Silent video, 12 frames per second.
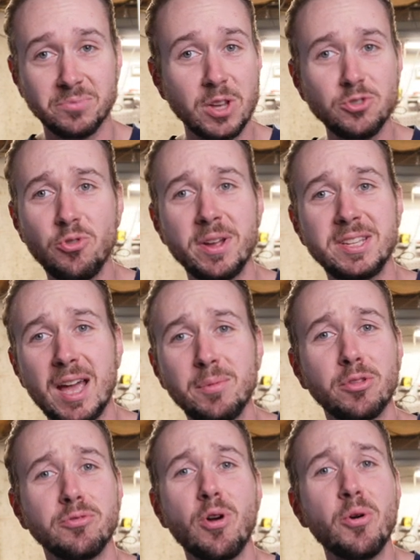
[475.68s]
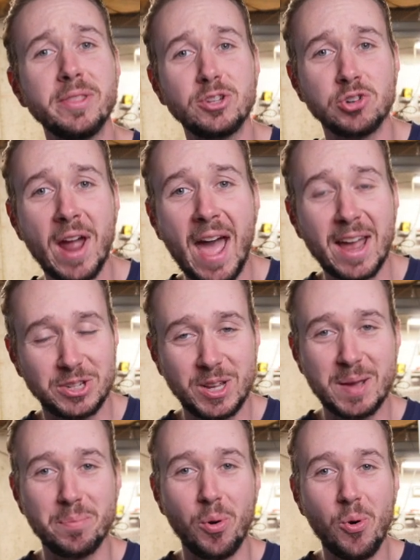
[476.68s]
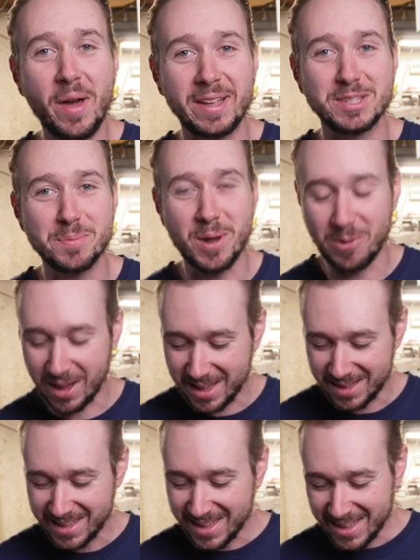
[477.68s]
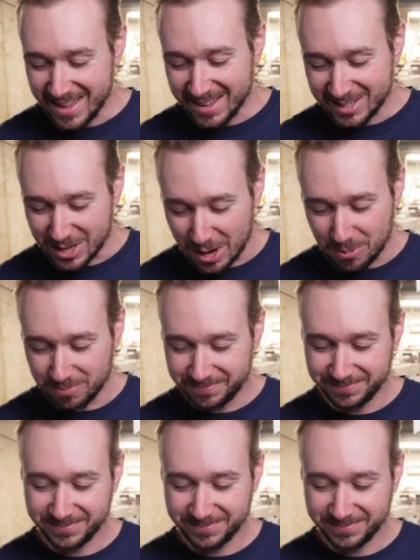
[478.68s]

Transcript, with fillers: it's a great time to throw it in the trash and get points, am I right? So